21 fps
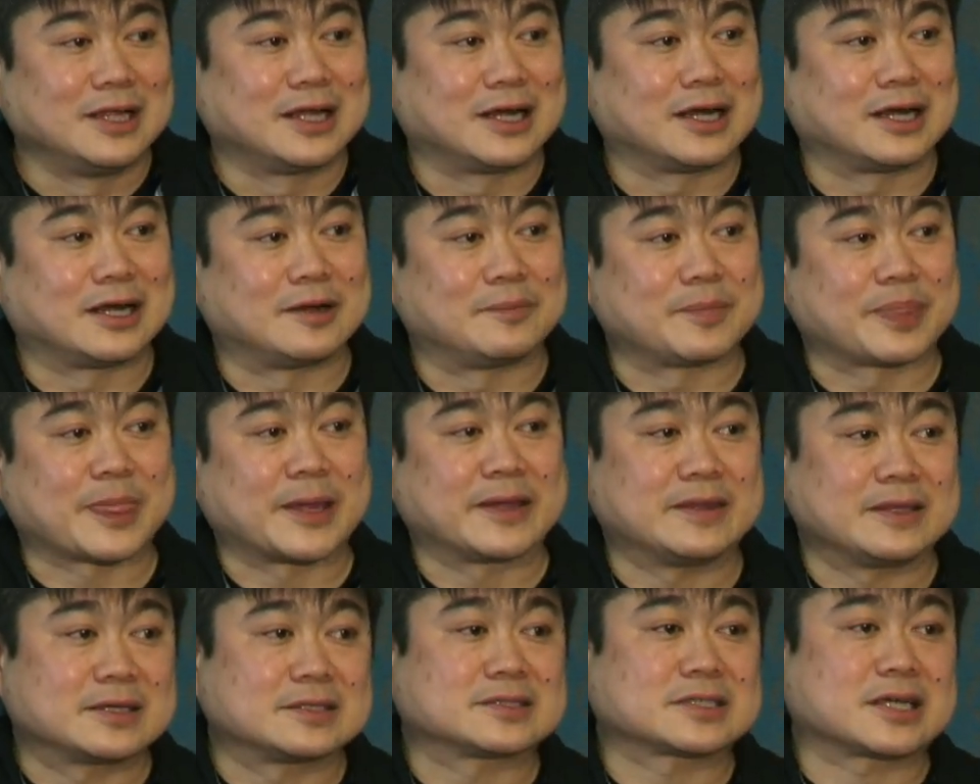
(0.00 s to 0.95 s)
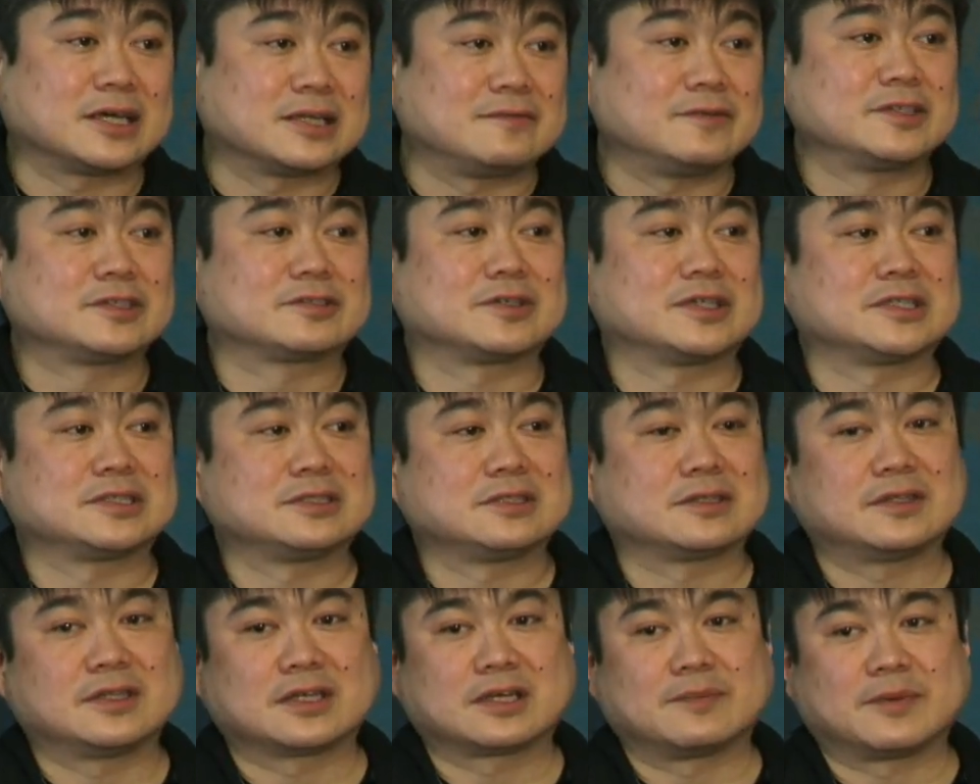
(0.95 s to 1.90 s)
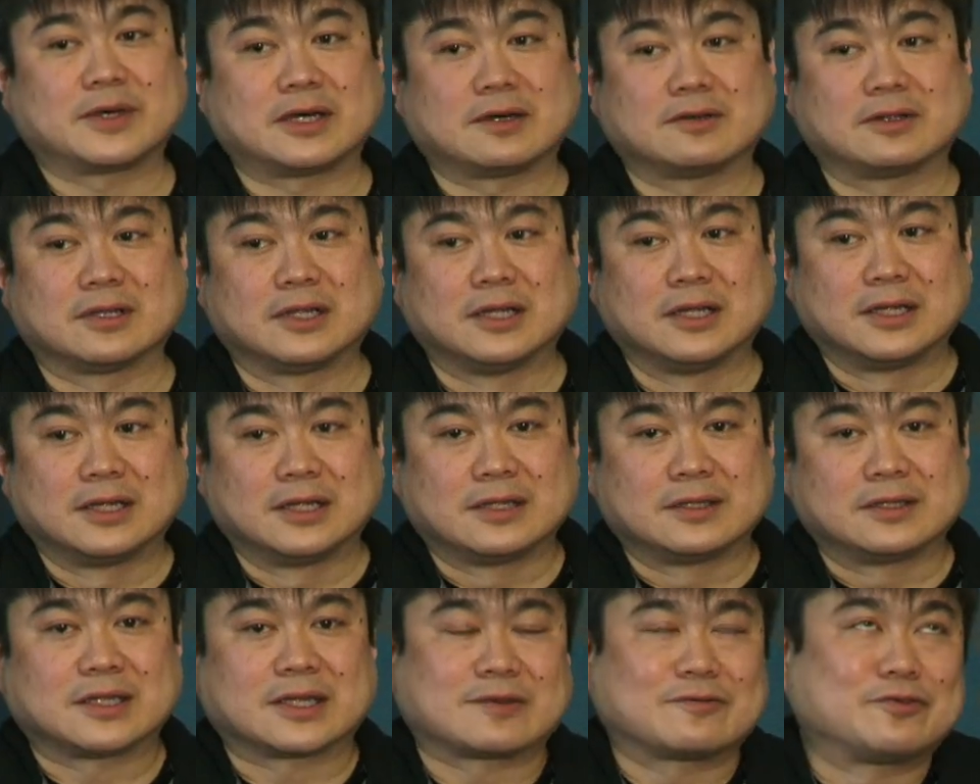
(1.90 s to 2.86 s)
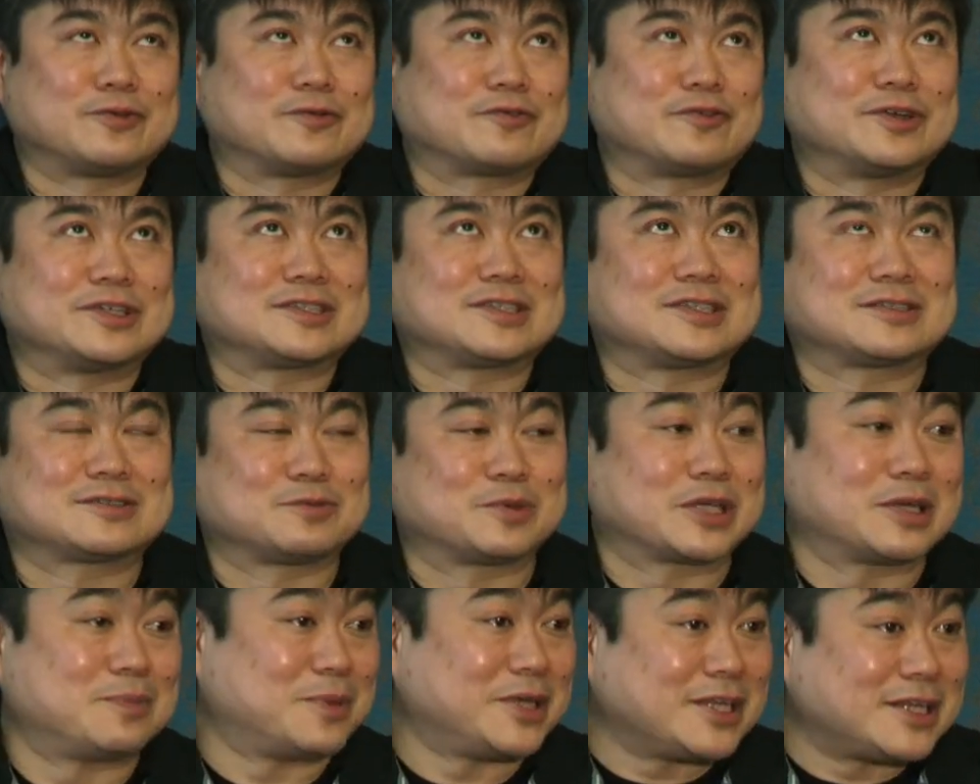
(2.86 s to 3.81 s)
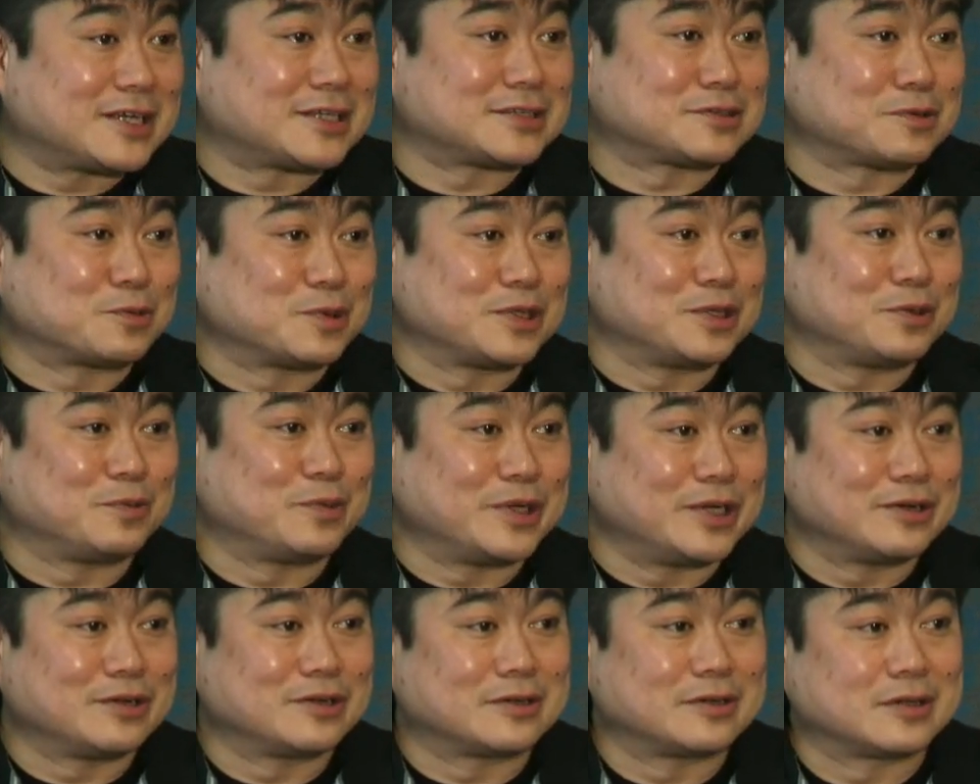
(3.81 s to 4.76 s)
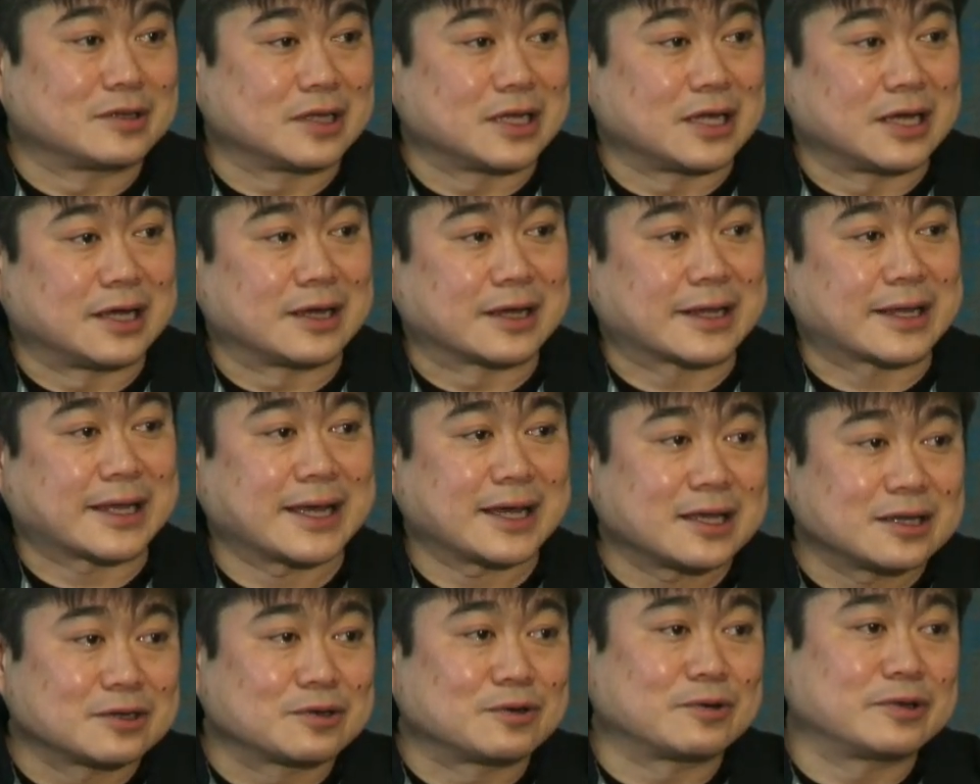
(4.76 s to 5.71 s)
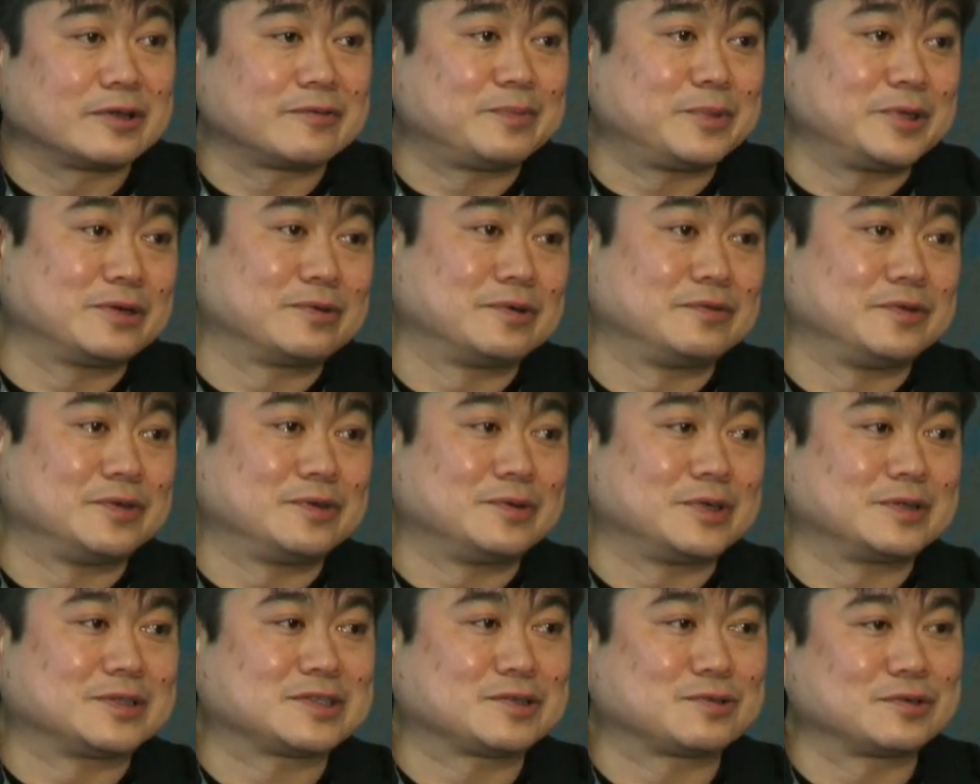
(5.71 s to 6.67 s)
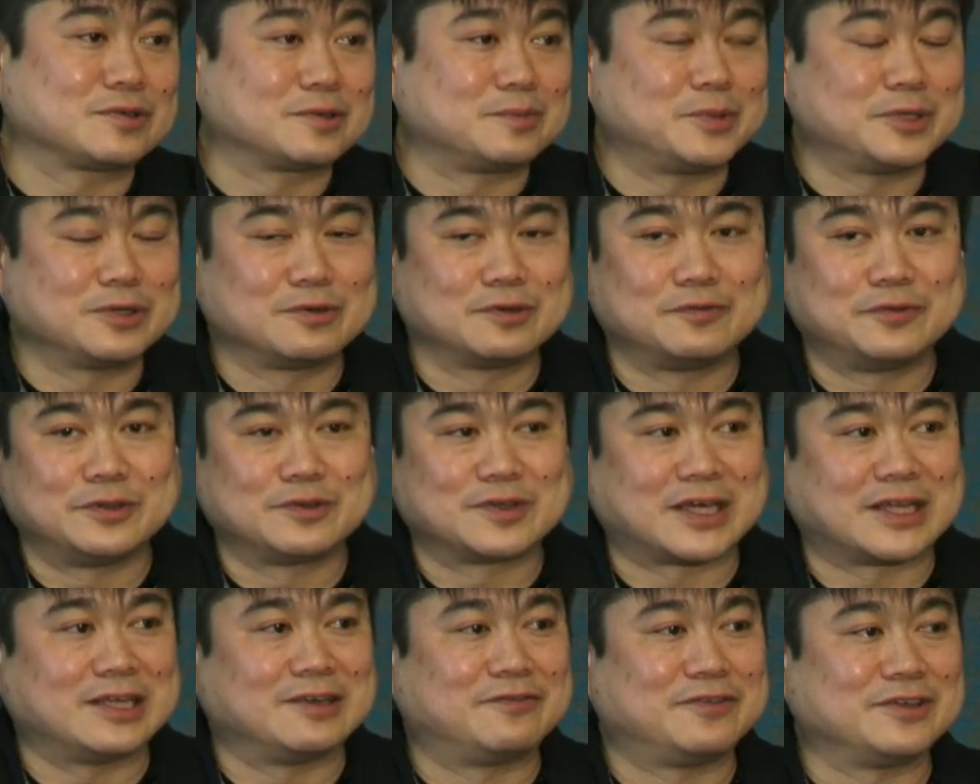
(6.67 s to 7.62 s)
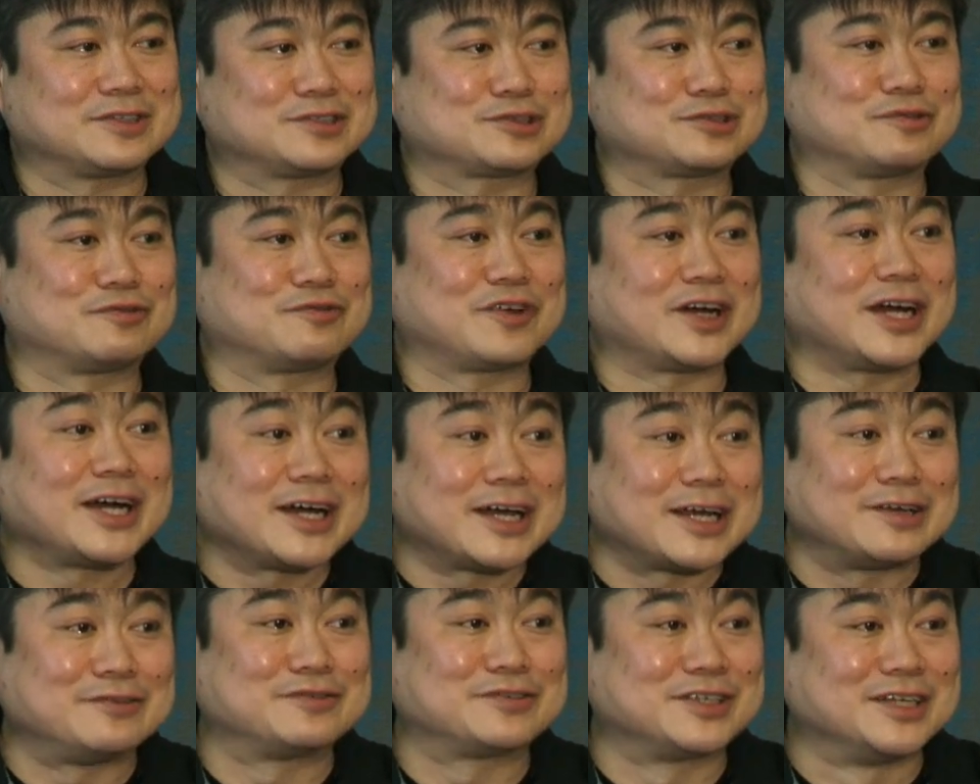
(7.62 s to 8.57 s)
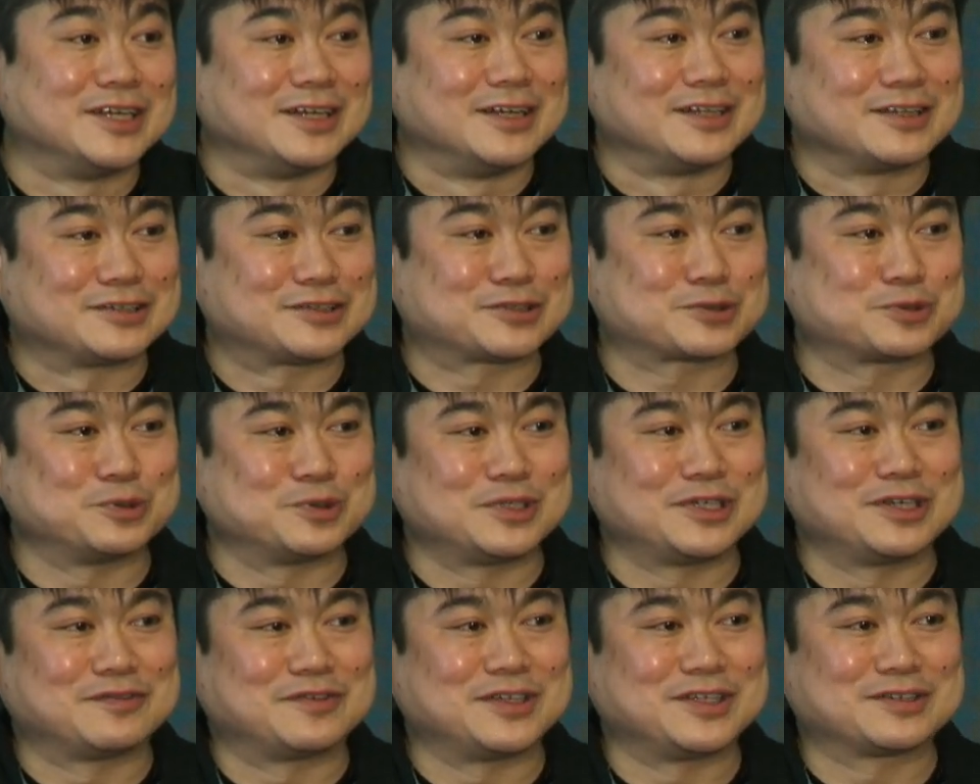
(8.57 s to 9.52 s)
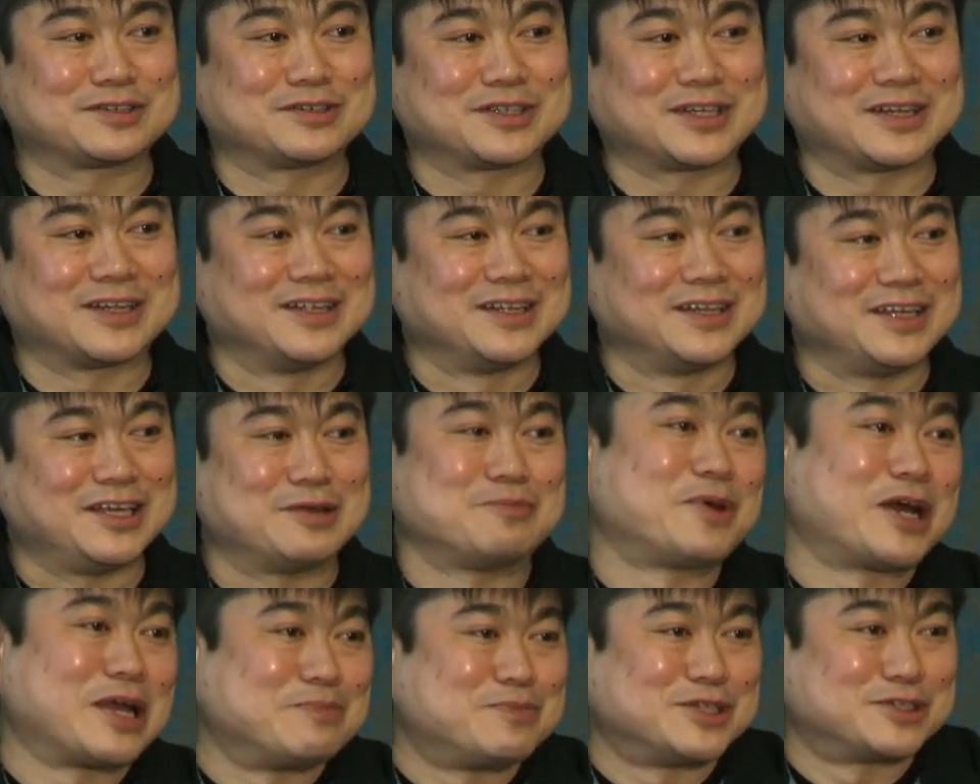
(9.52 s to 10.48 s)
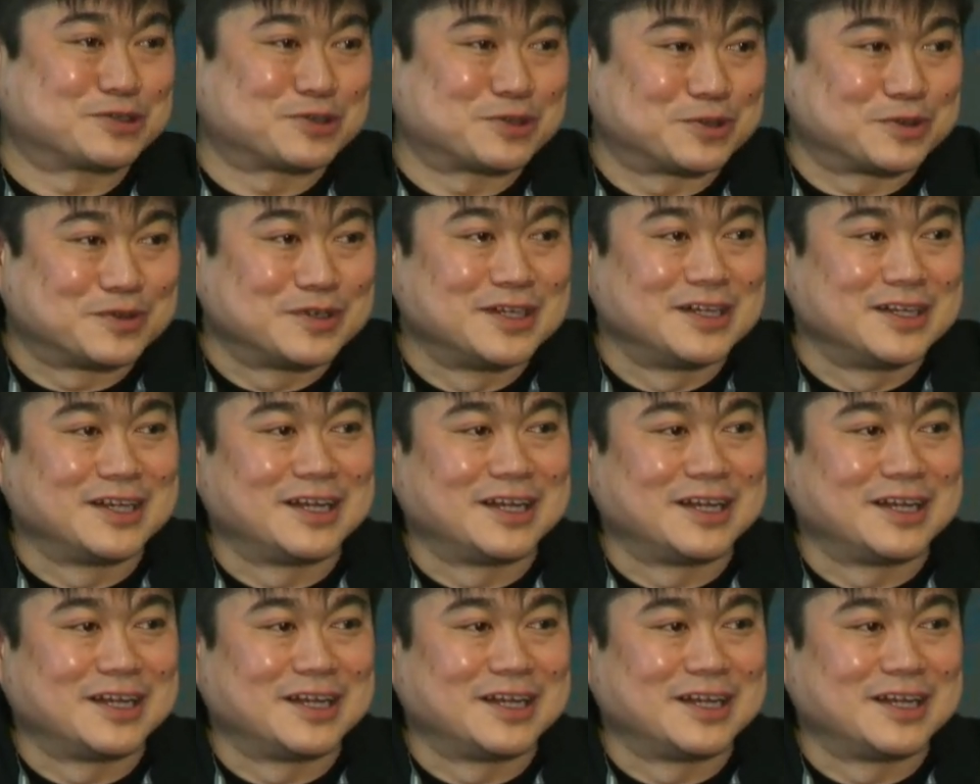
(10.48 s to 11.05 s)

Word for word: Um, I think it's kind of interesting to think about like for, for instance, Wikipedia is a really weird uh, category of peer review. It's sort of the peer review that if it survived the scrutiny of the internet, it might be true.